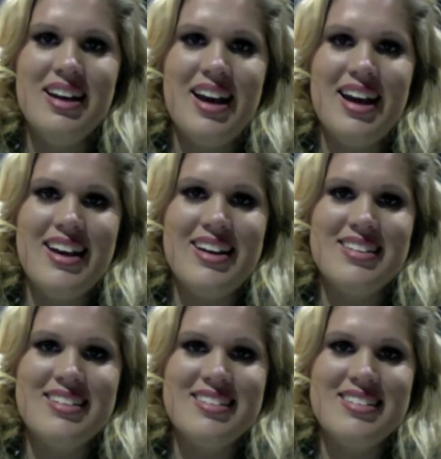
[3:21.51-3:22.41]

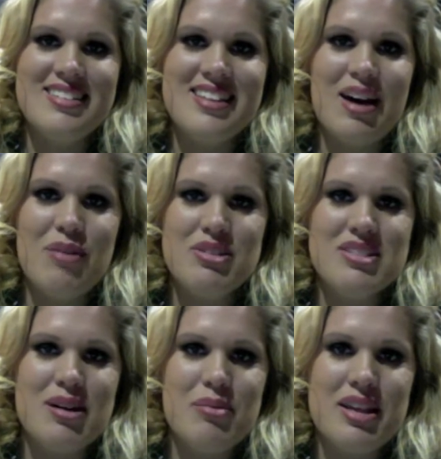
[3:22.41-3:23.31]
And that was
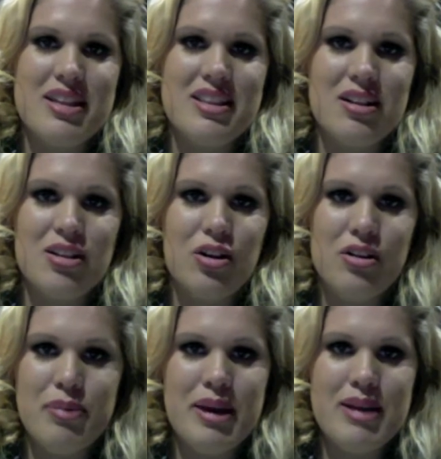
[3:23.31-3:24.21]
something that a lot
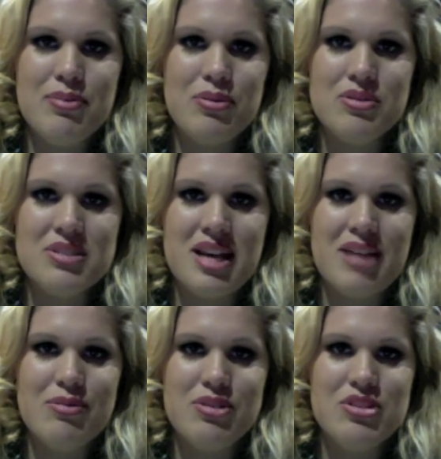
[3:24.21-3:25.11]
of people
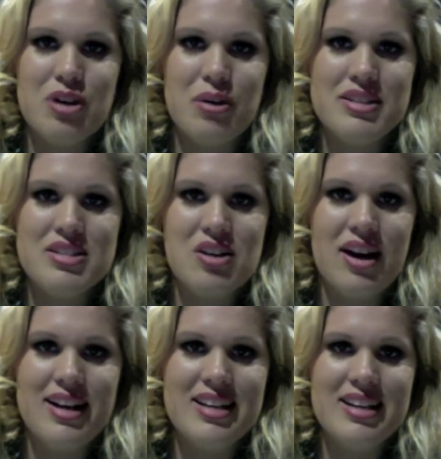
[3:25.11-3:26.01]
said was so
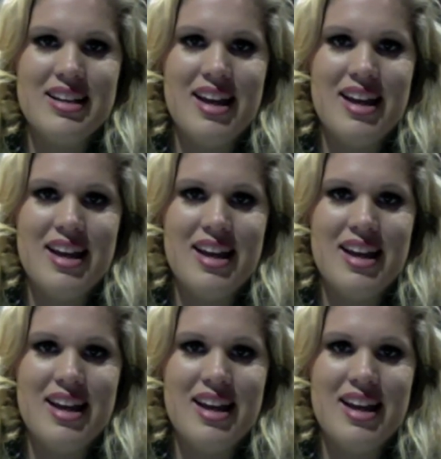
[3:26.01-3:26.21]
exciting